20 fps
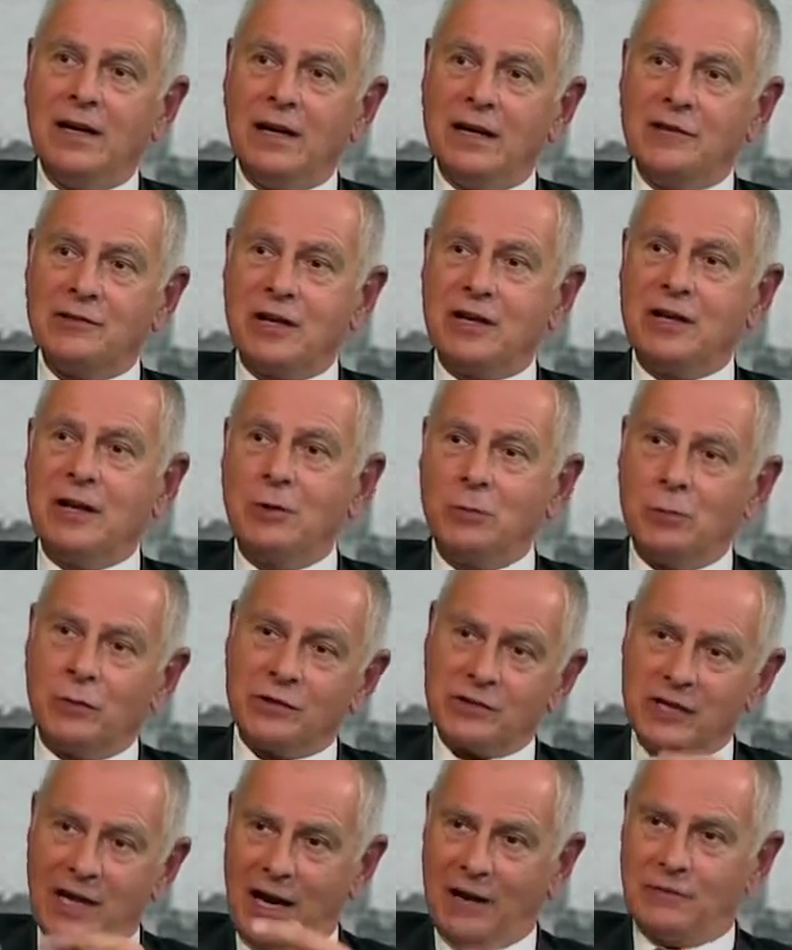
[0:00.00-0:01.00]
is they don't
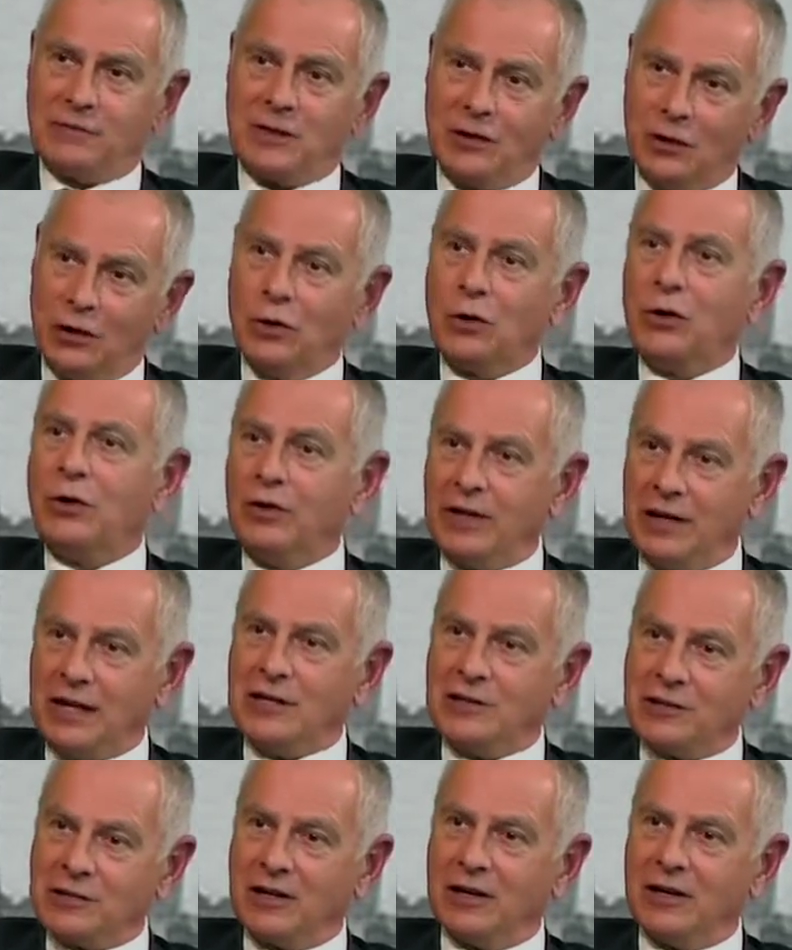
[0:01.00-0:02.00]
want to have to log on
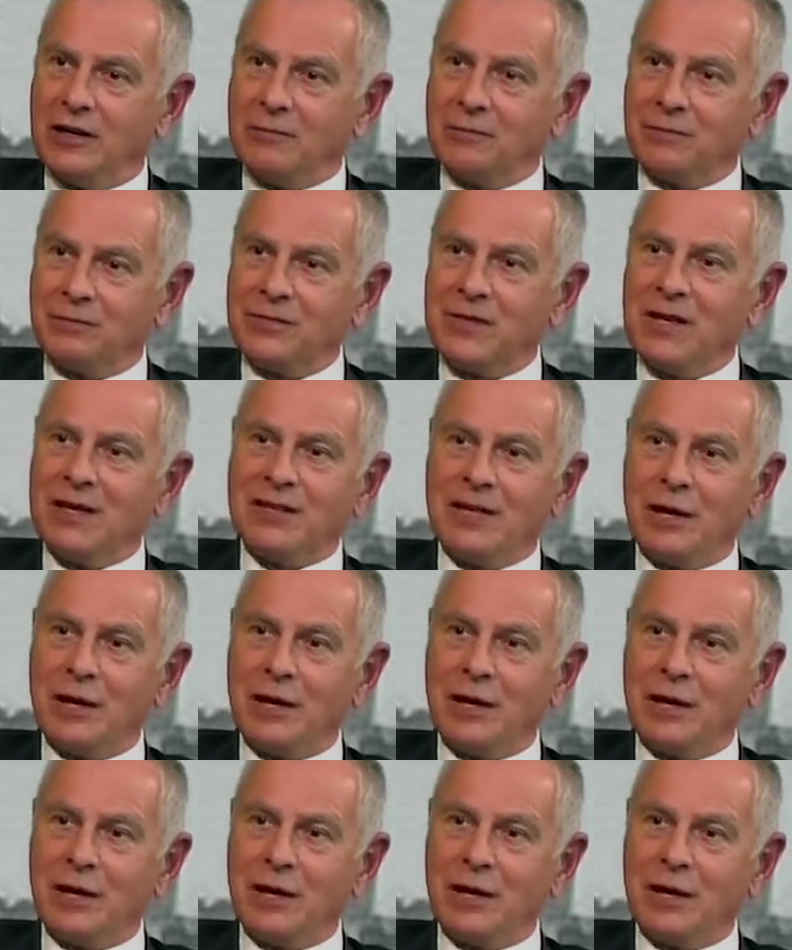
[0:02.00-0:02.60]
each time.